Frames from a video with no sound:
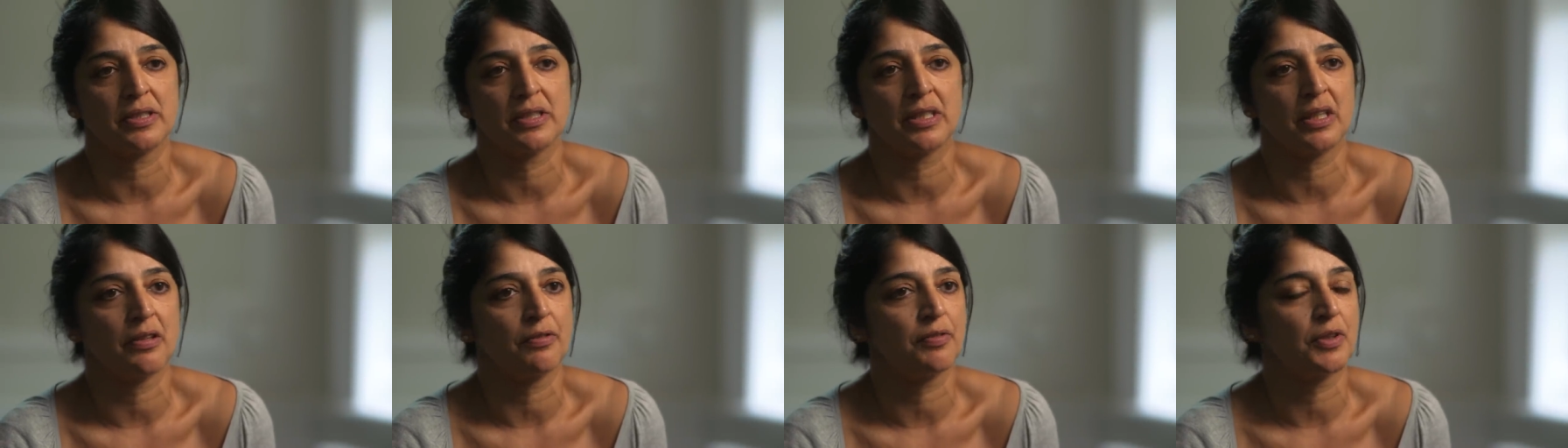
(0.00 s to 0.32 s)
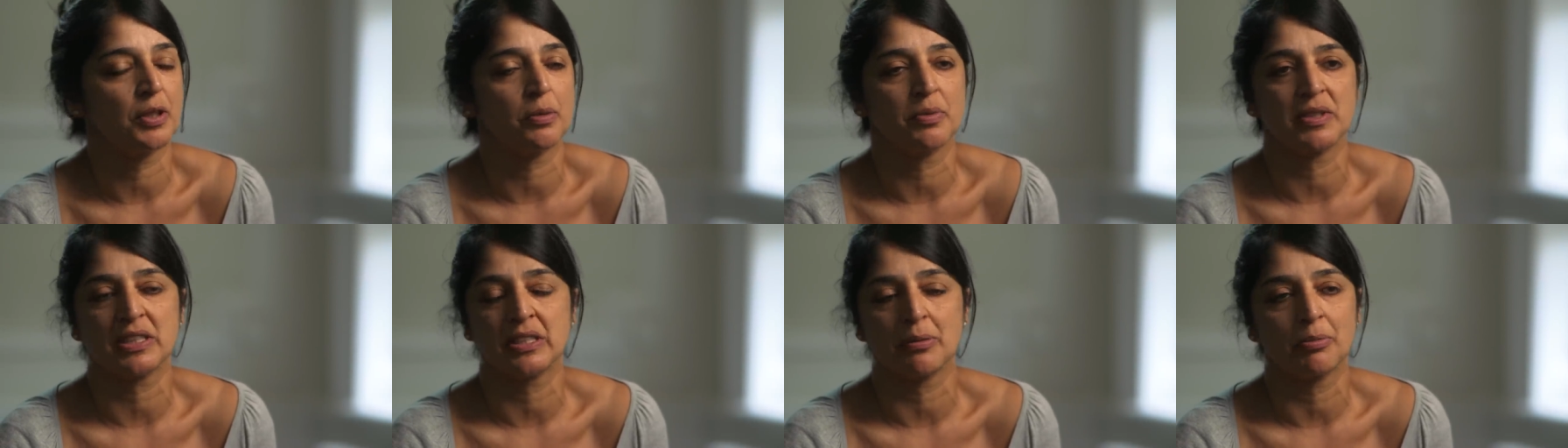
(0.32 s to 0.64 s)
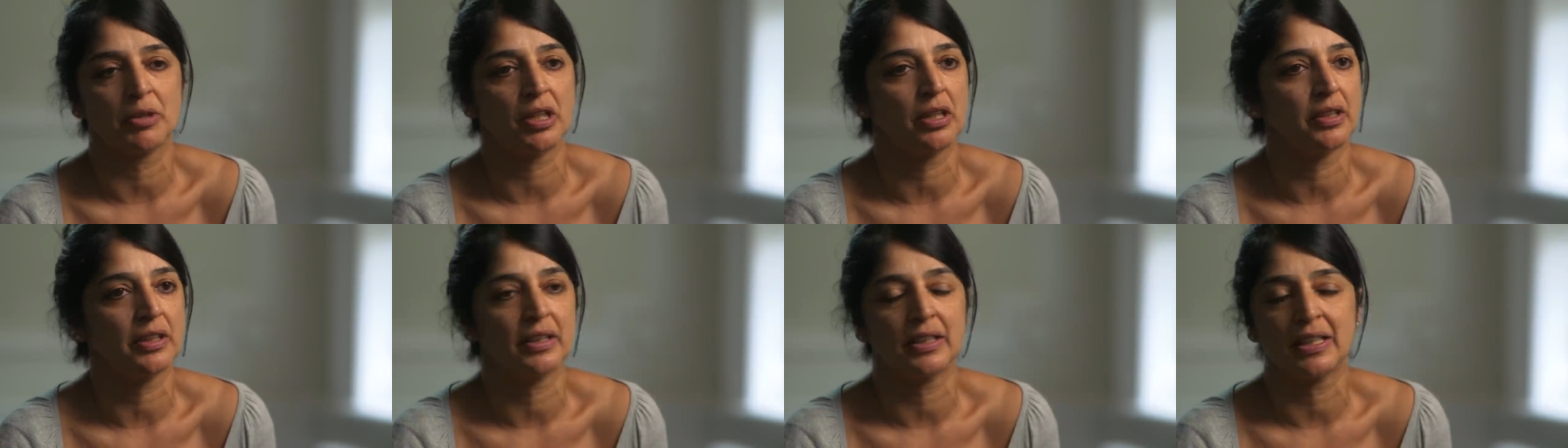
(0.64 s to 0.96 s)
So if there was
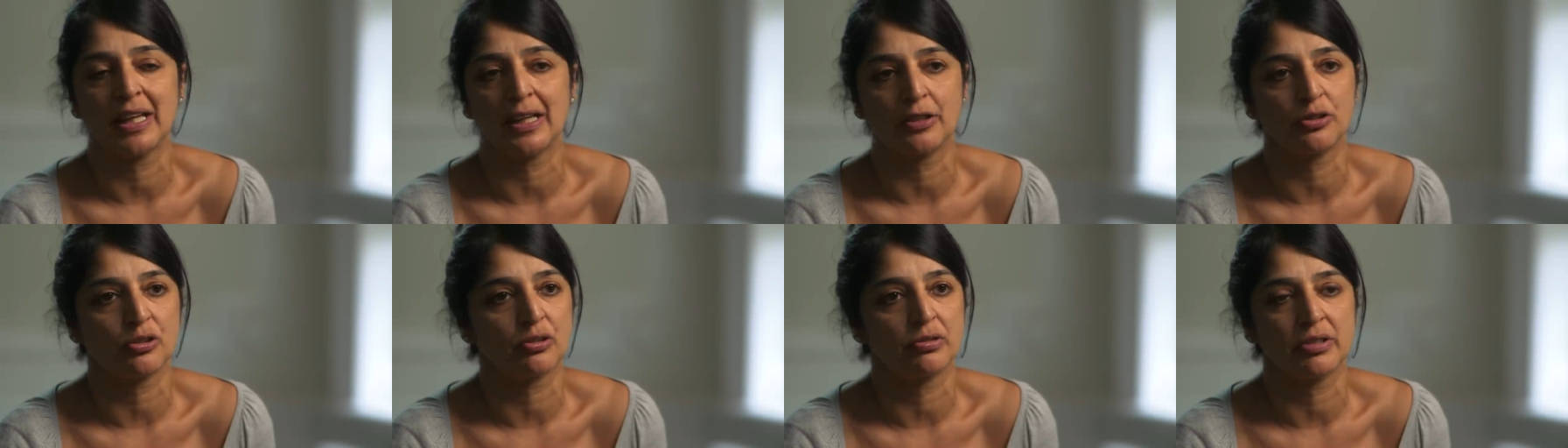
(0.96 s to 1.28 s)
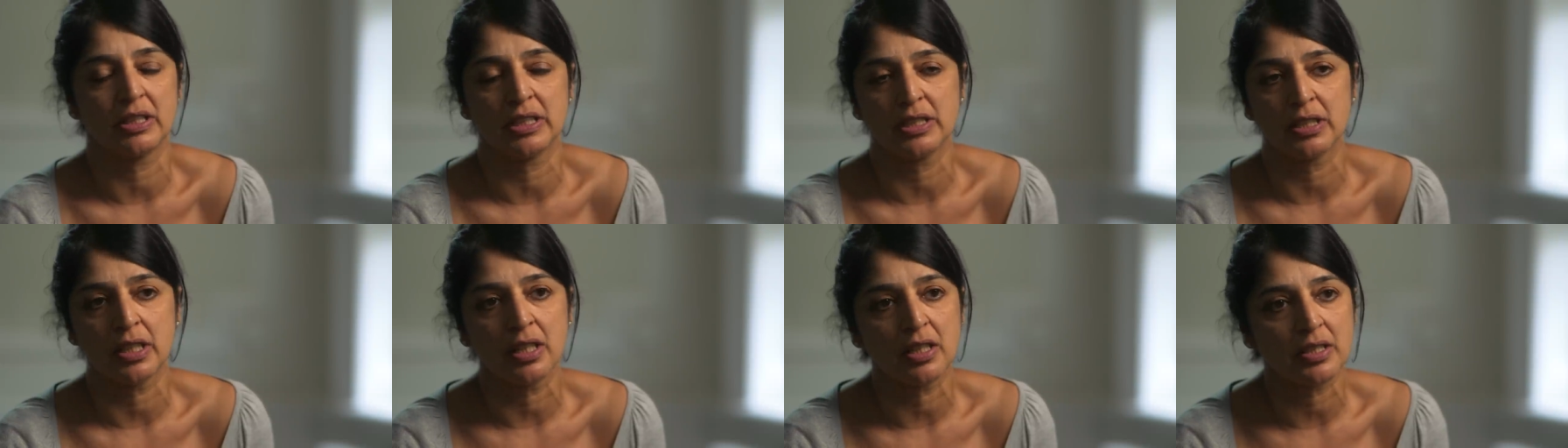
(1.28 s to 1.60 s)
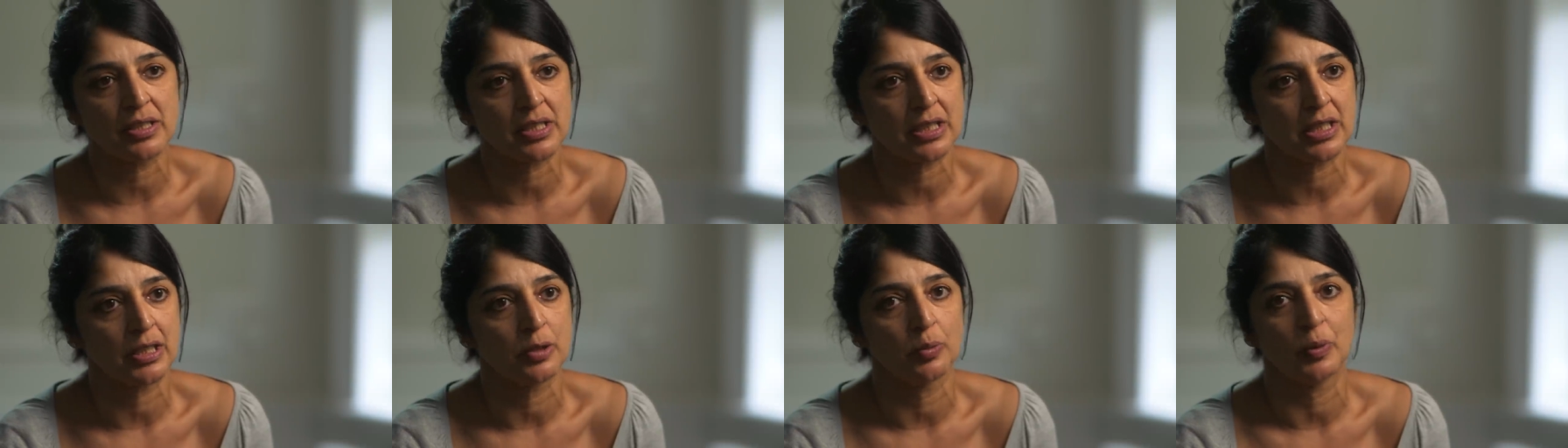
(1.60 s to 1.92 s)
some kind of natural
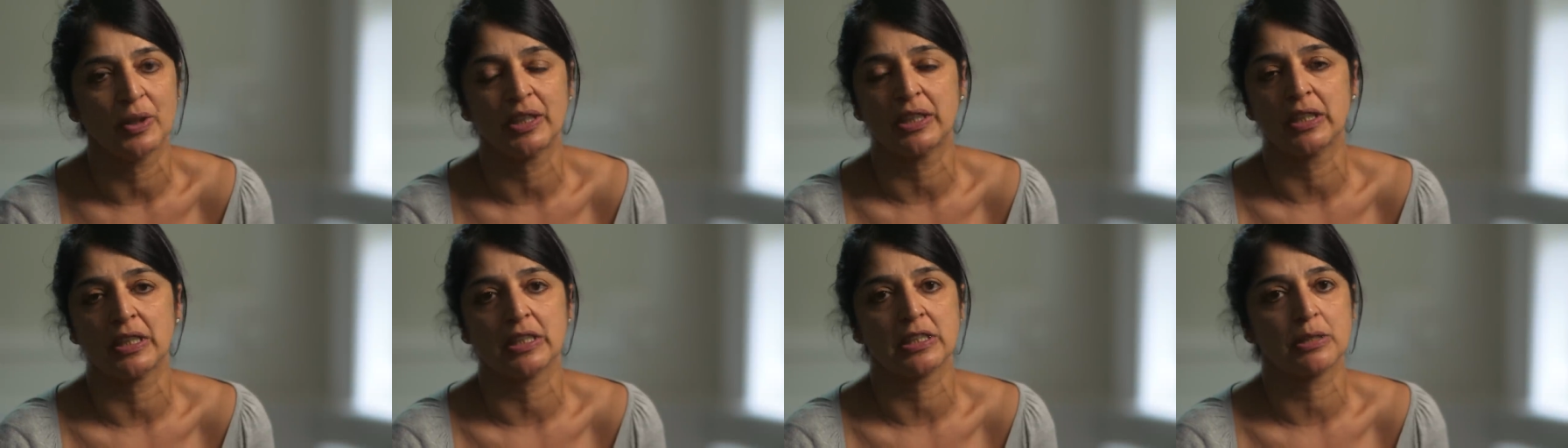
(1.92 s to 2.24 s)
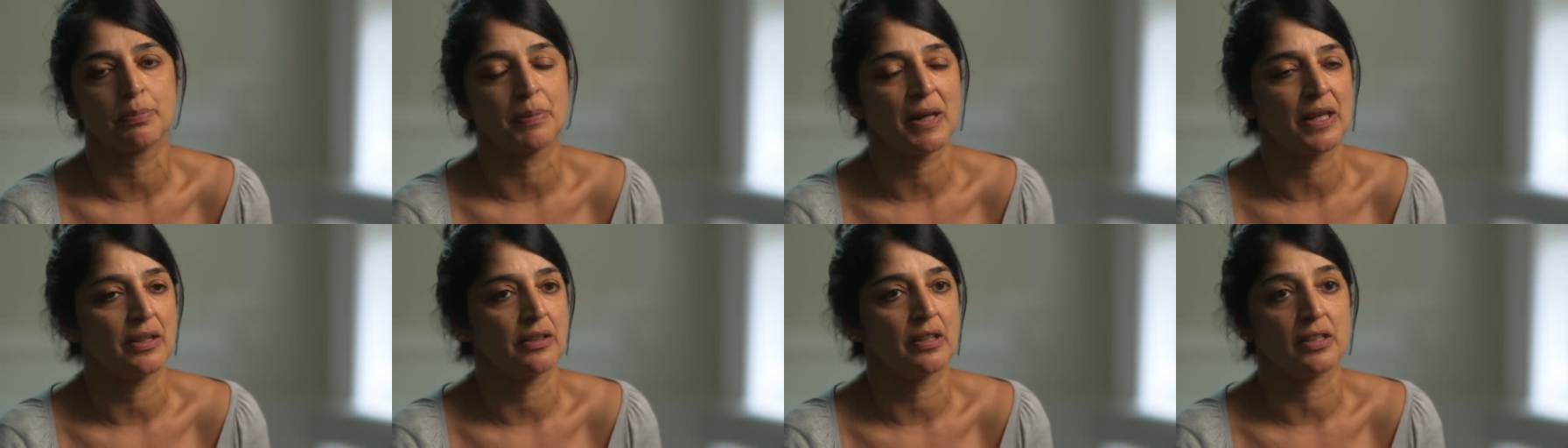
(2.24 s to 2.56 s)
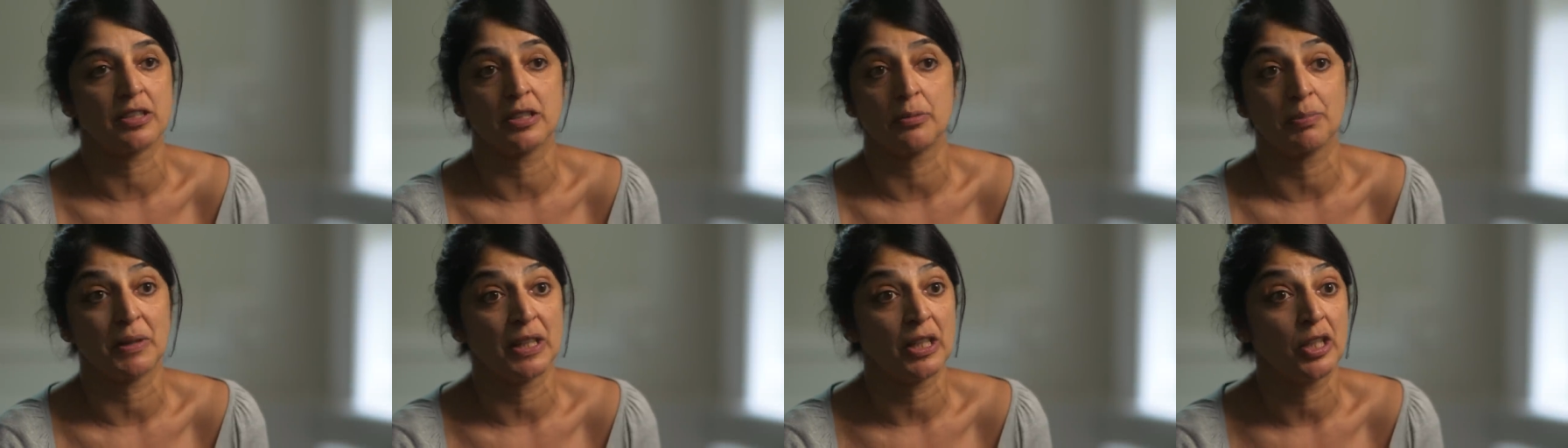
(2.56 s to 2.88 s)
disaster, we'd expect
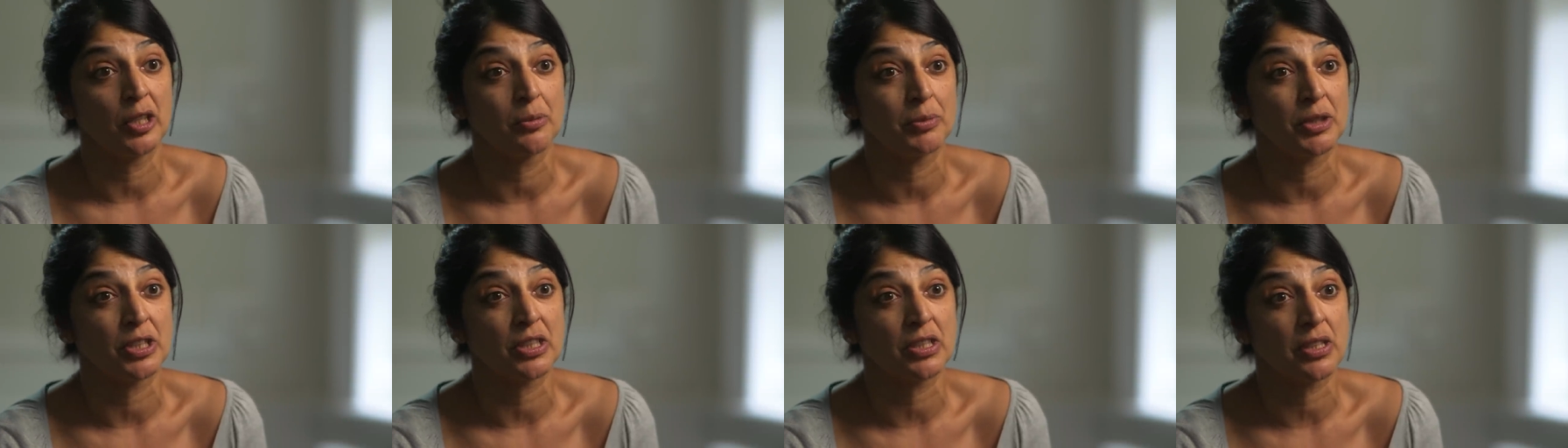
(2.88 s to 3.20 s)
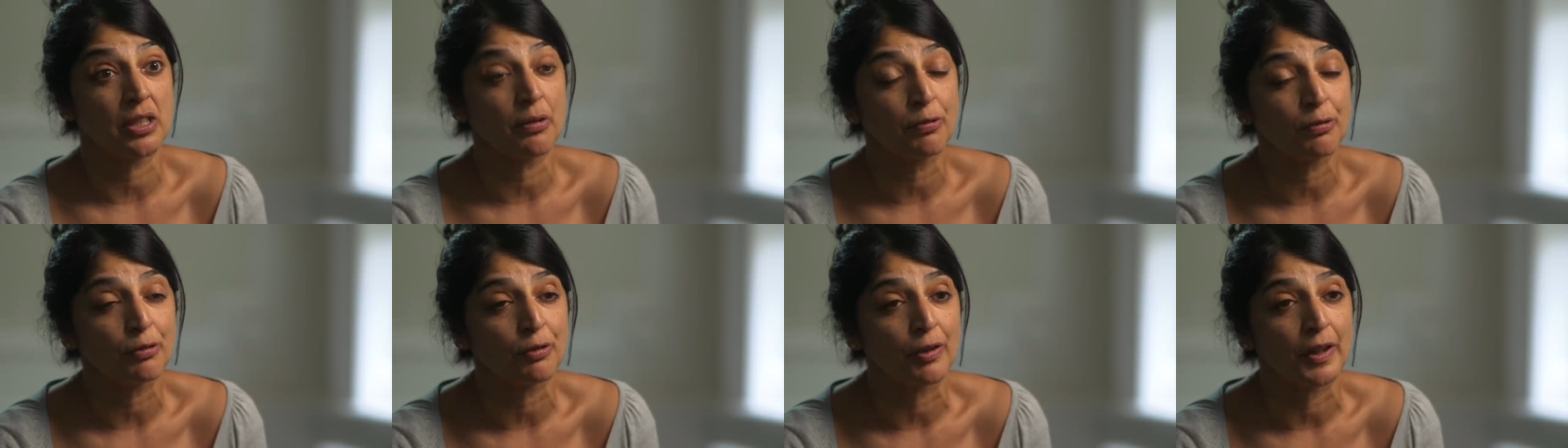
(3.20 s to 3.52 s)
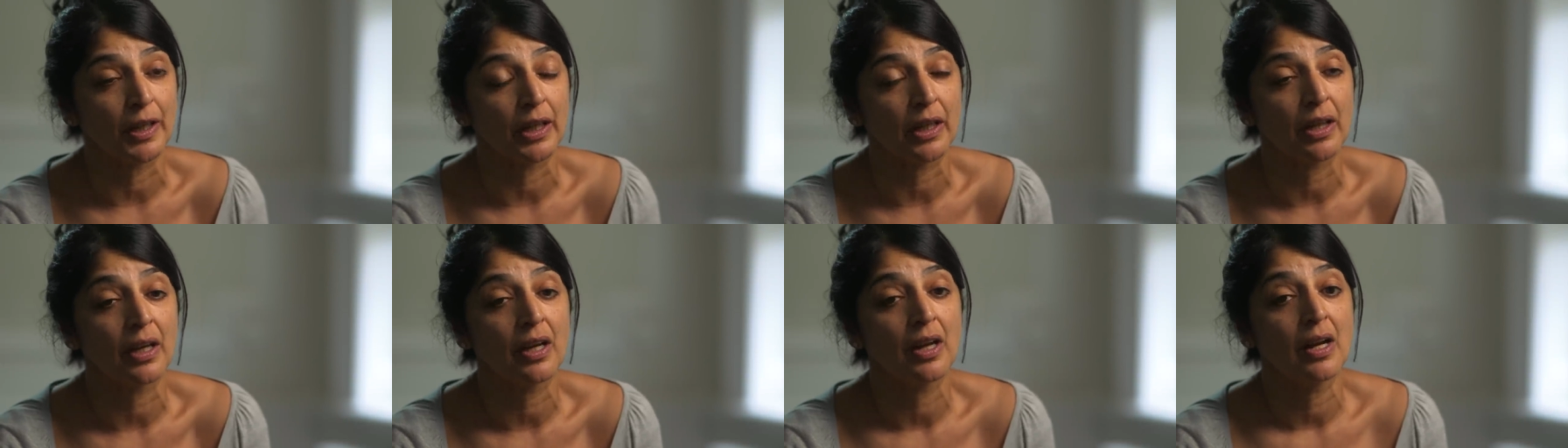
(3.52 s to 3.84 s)
there to be human
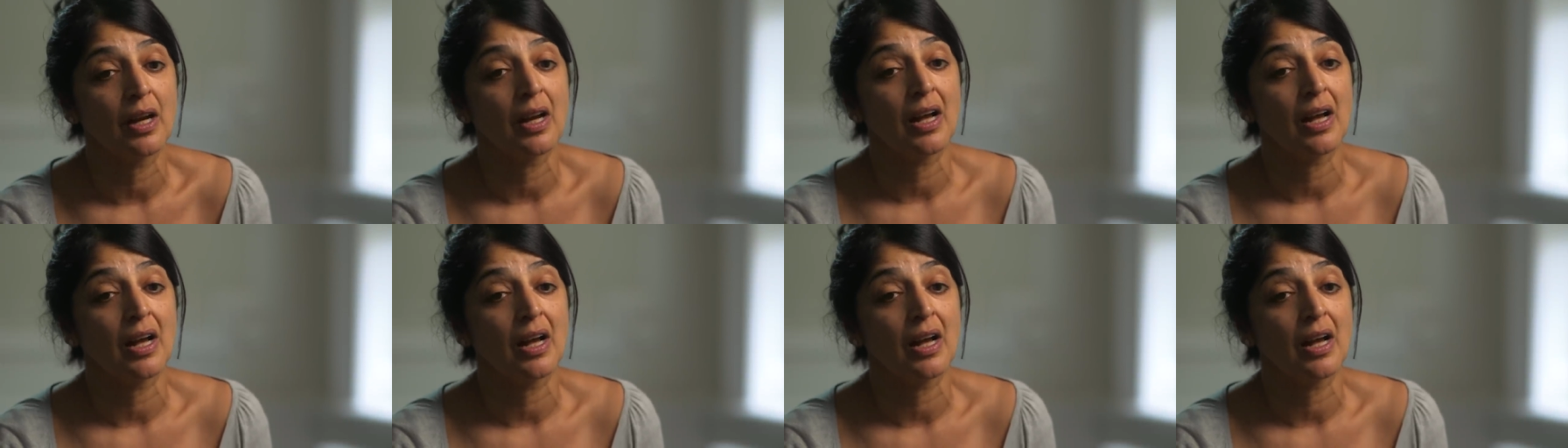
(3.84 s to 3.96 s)
suffering.